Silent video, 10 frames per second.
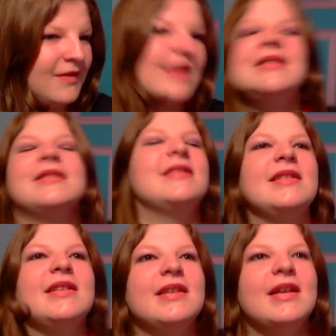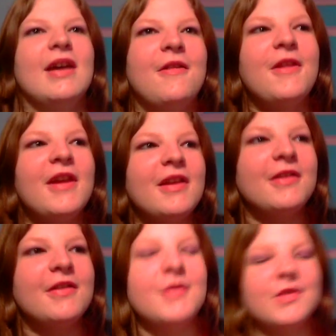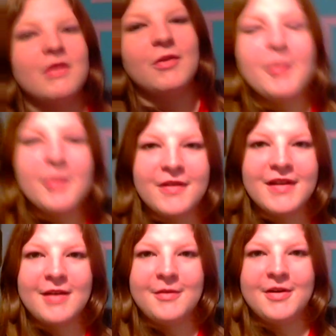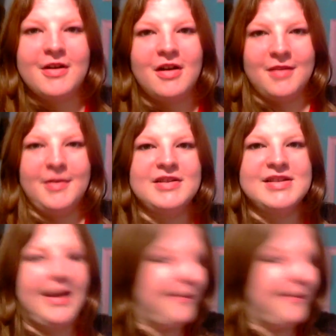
Let's see, I think there was only one more thing I wanted to talk about today.